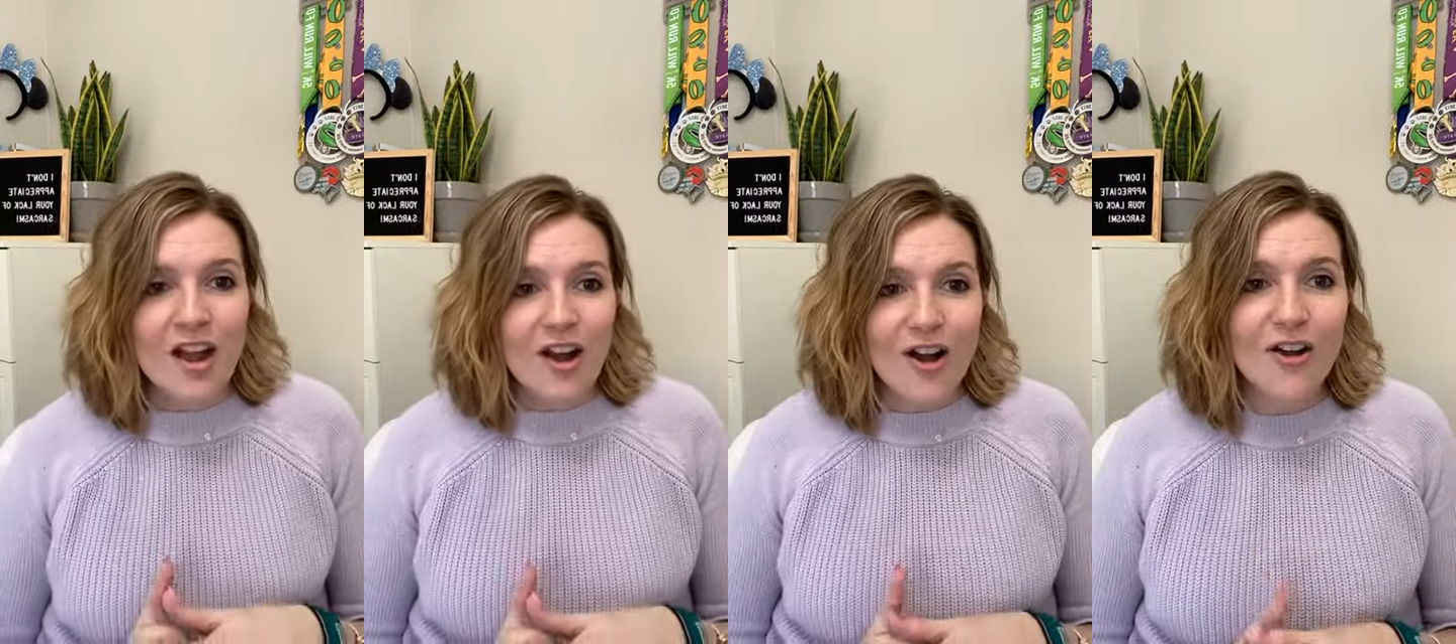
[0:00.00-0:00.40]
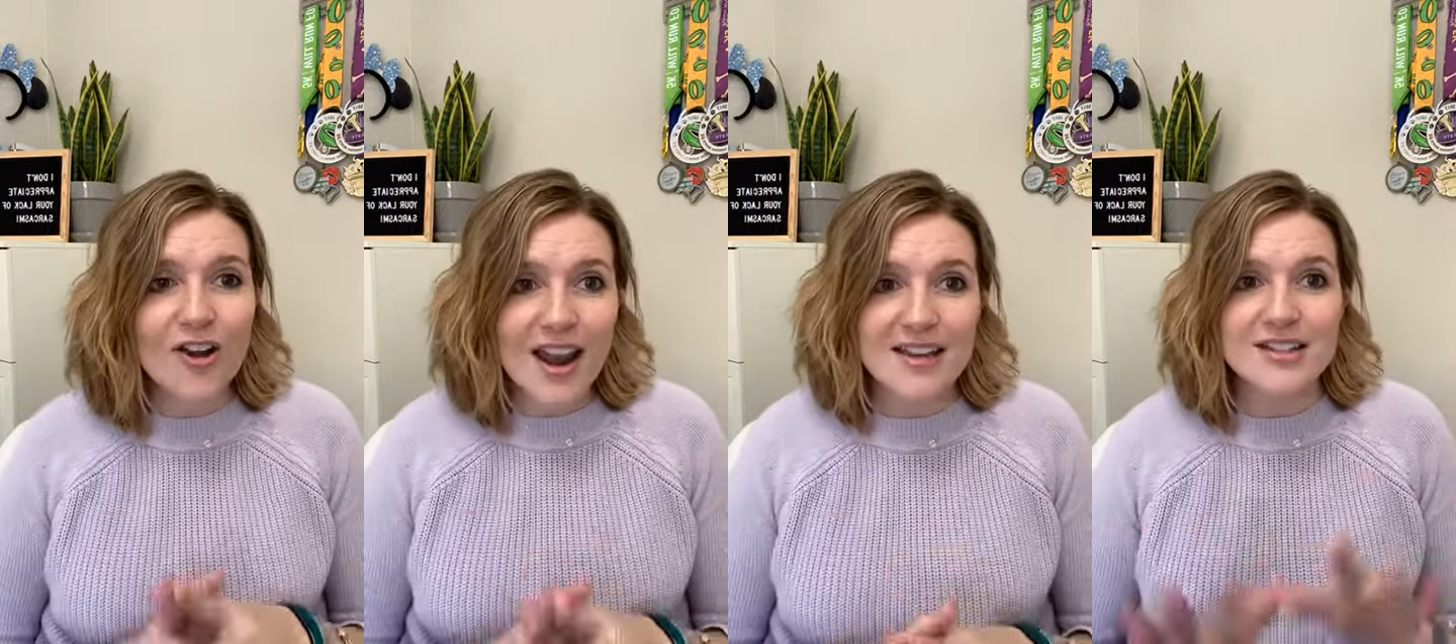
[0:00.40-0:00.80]
All
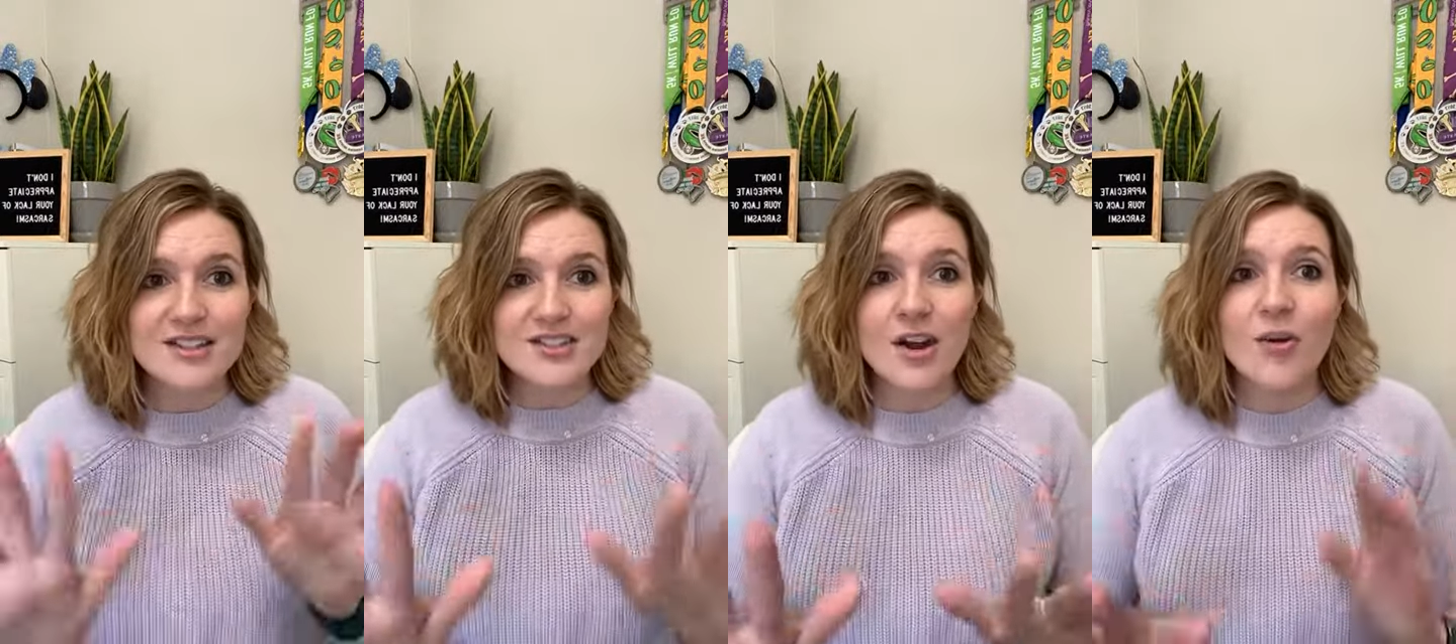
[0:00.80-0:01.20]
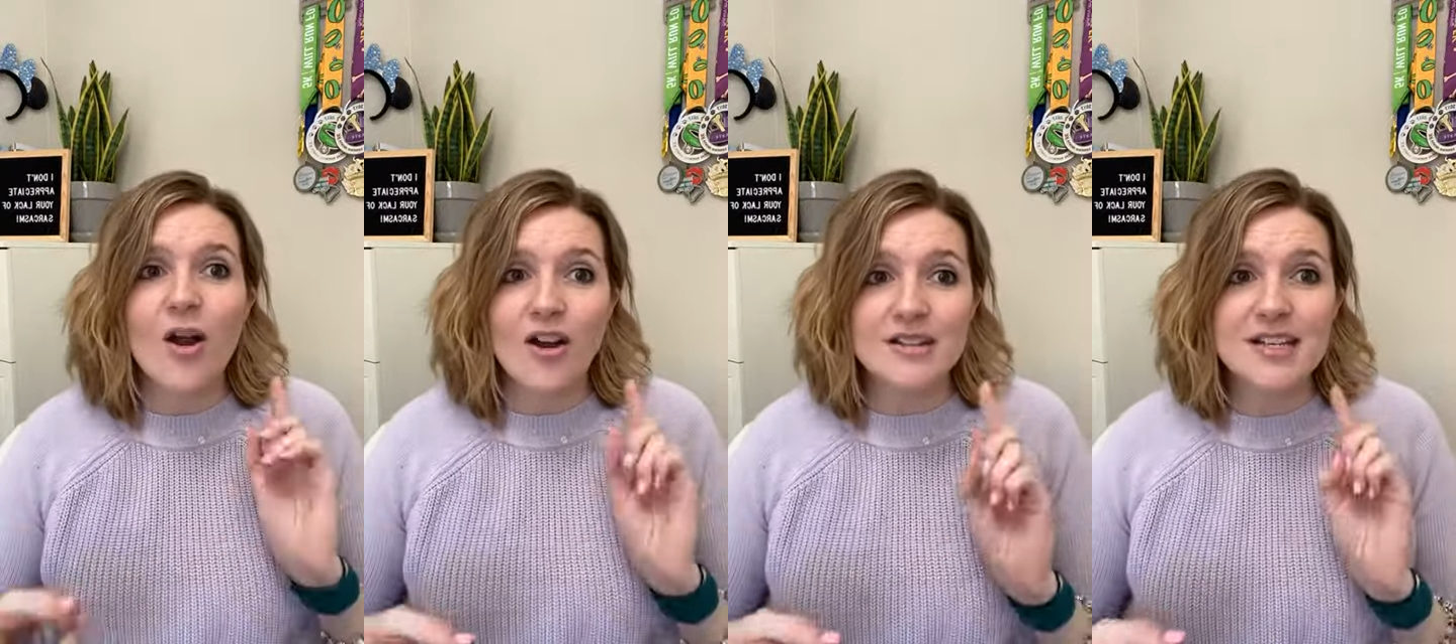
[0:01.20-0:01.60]
right, so
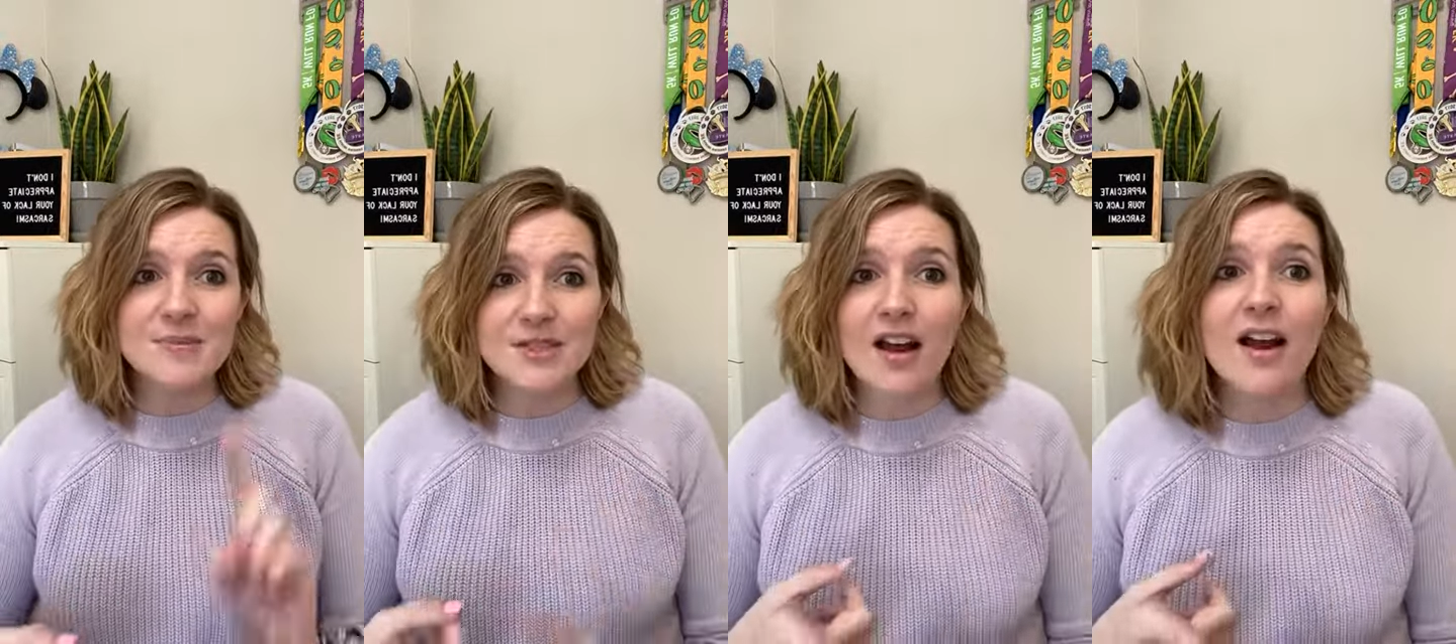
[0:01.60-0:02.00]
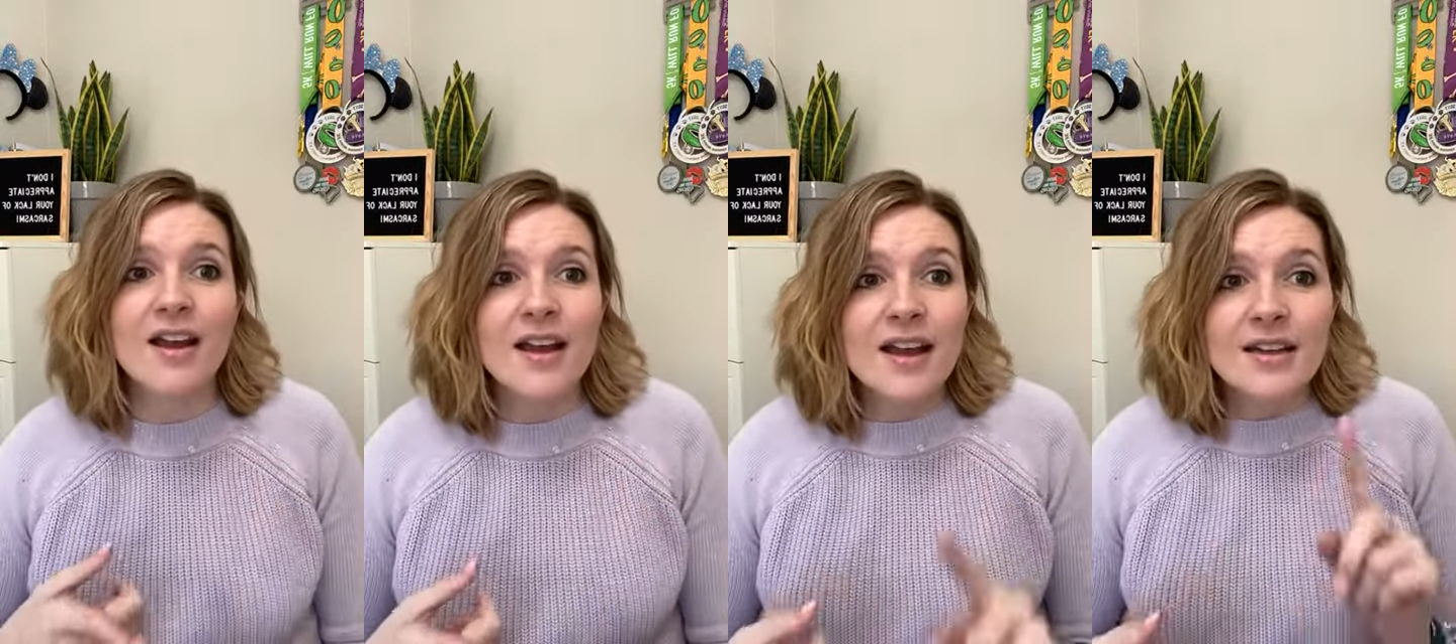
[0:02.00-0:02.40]
our tips are
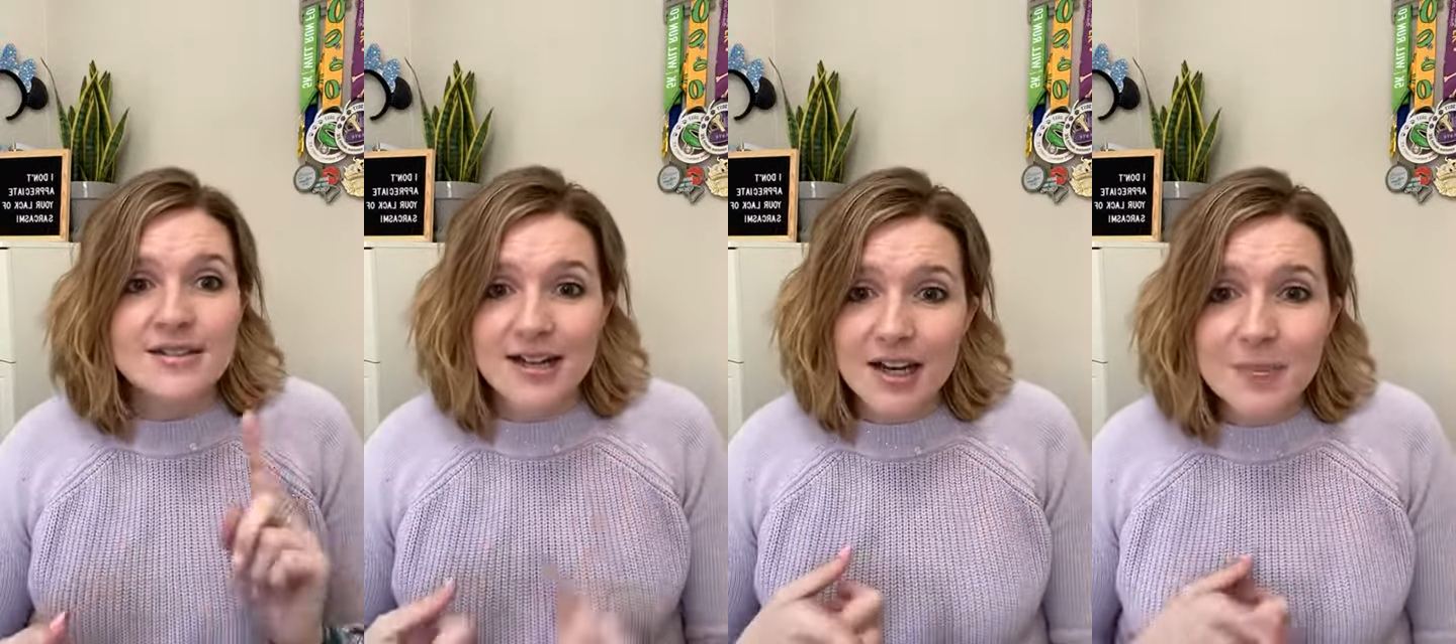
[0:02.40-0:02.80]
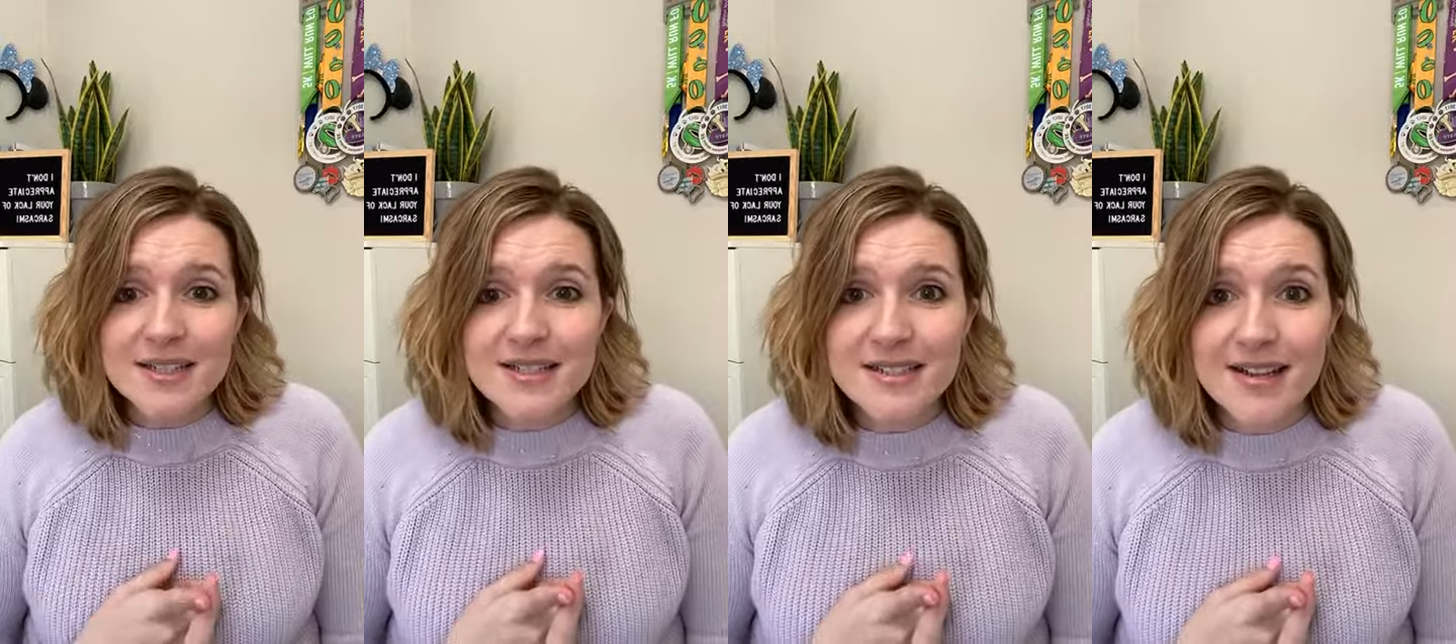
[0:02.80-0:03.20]
set up a
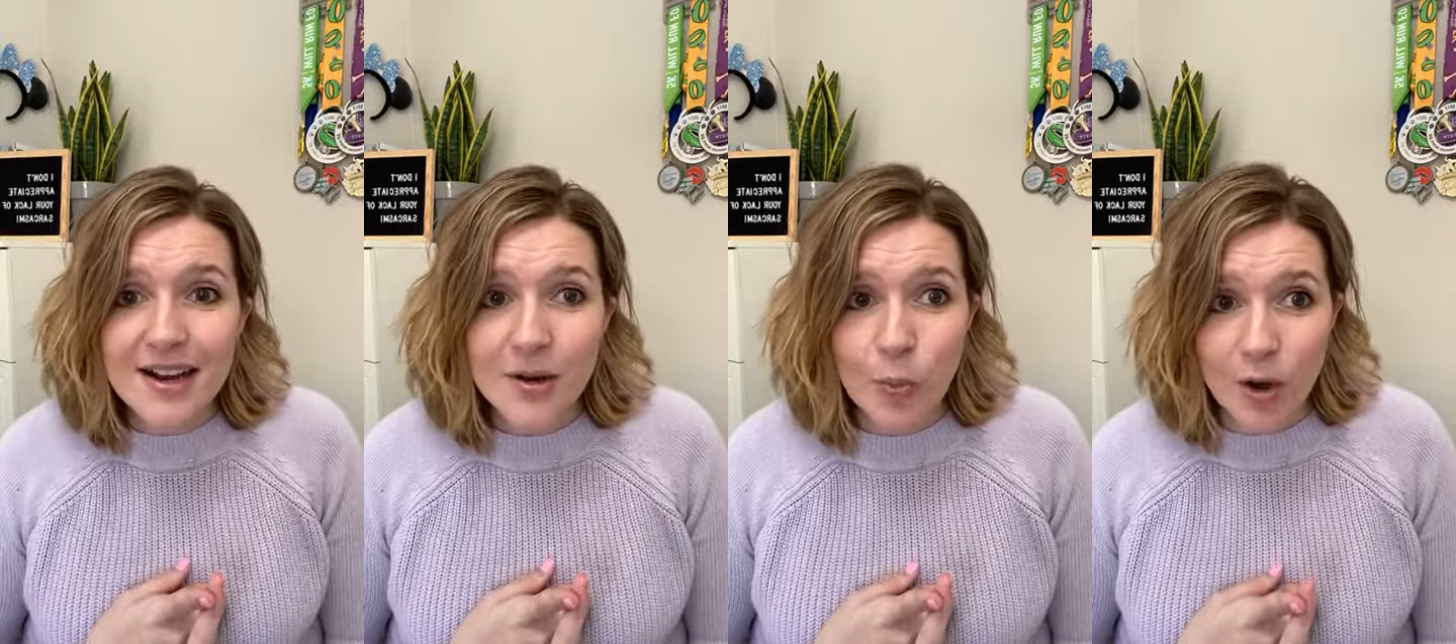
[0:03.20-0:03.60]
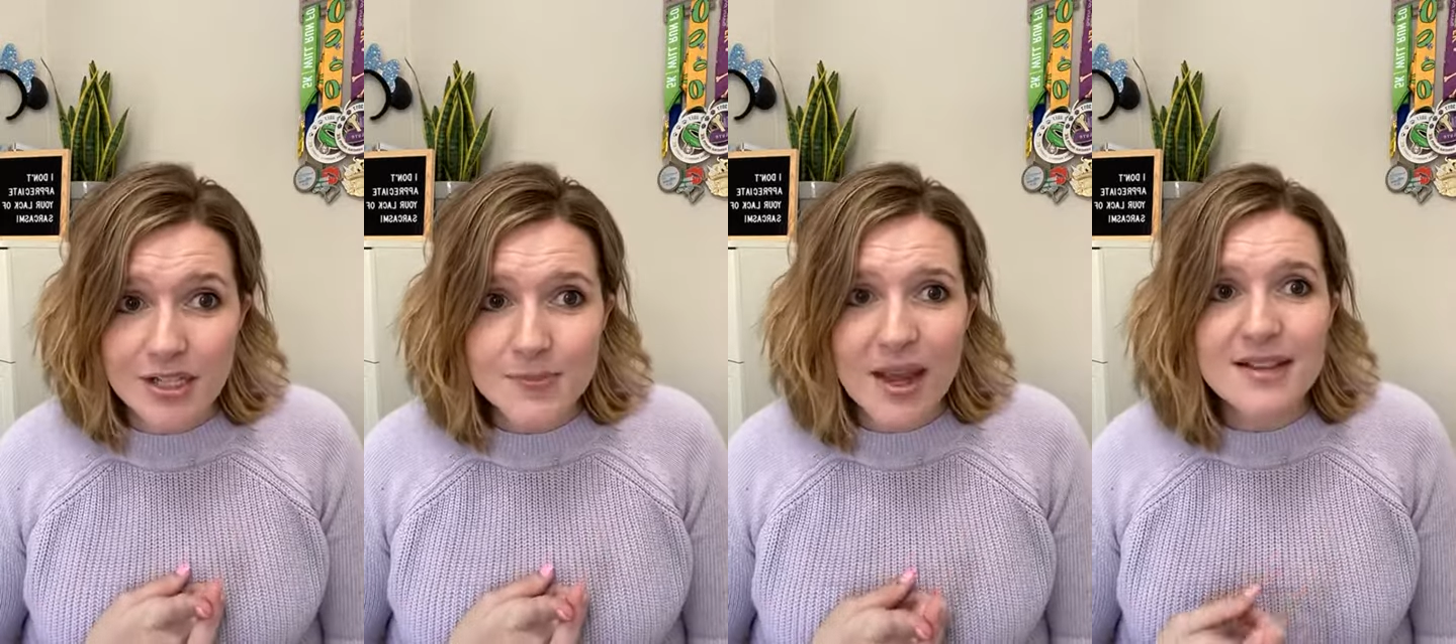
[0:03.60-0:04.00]
designated
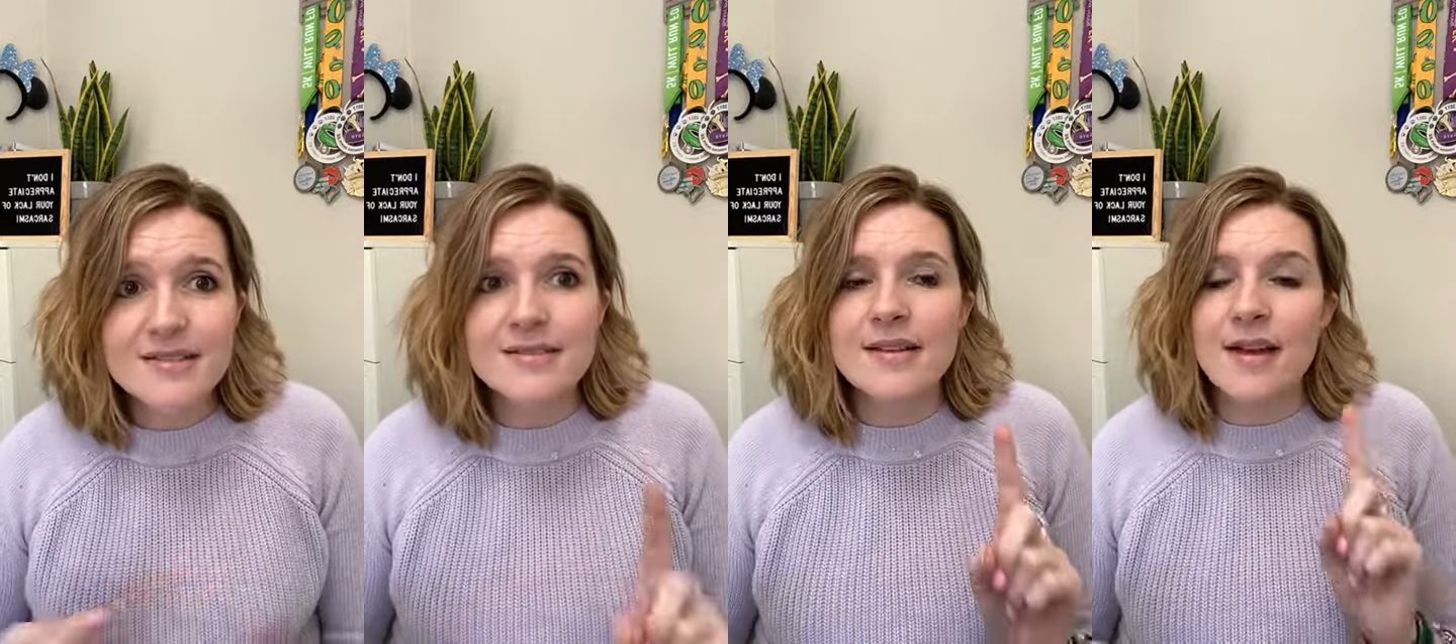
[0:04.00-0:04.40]
workspace,